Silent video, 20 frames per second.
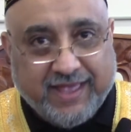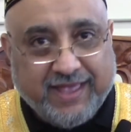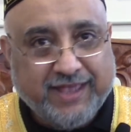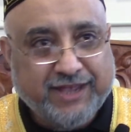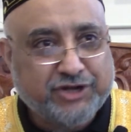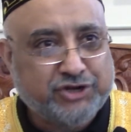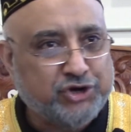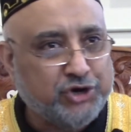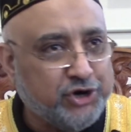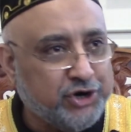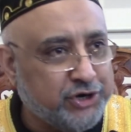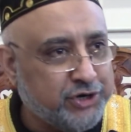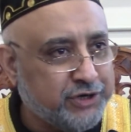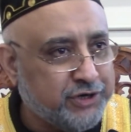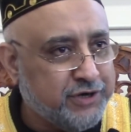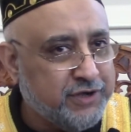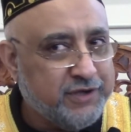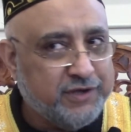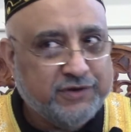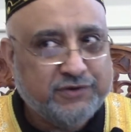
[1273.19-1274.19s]
he
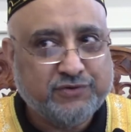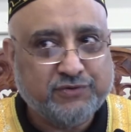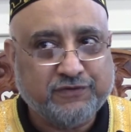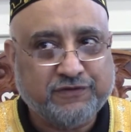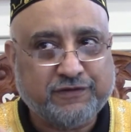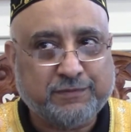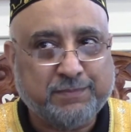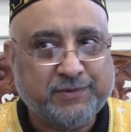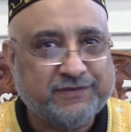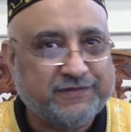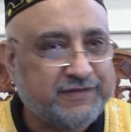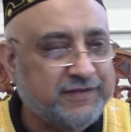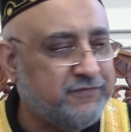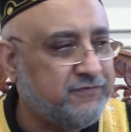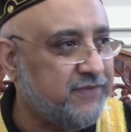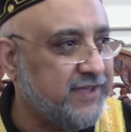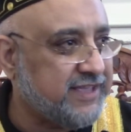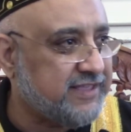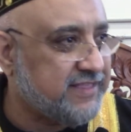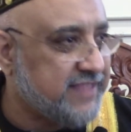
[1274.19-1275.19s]
turned to
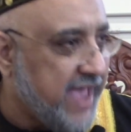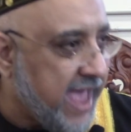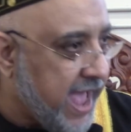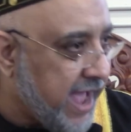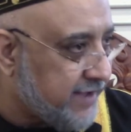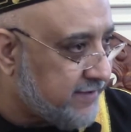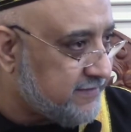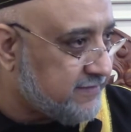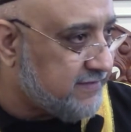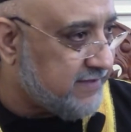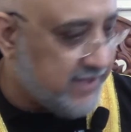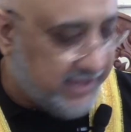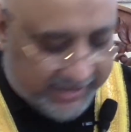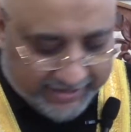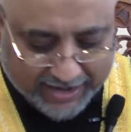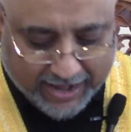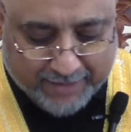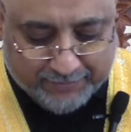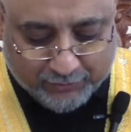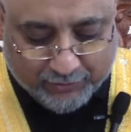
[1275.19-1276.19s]
specific thanks,
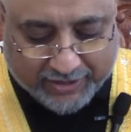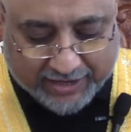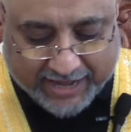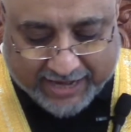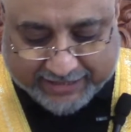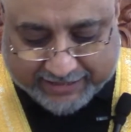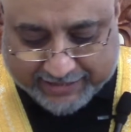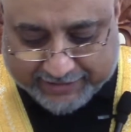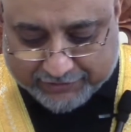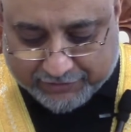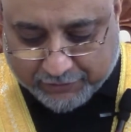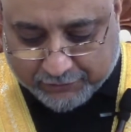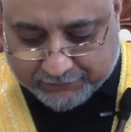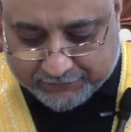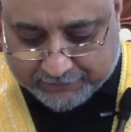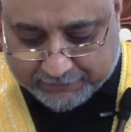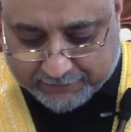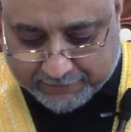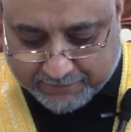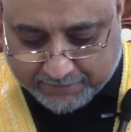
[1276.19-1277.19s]
and I'm relating
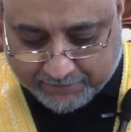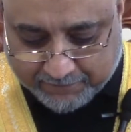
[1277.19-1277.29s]
those.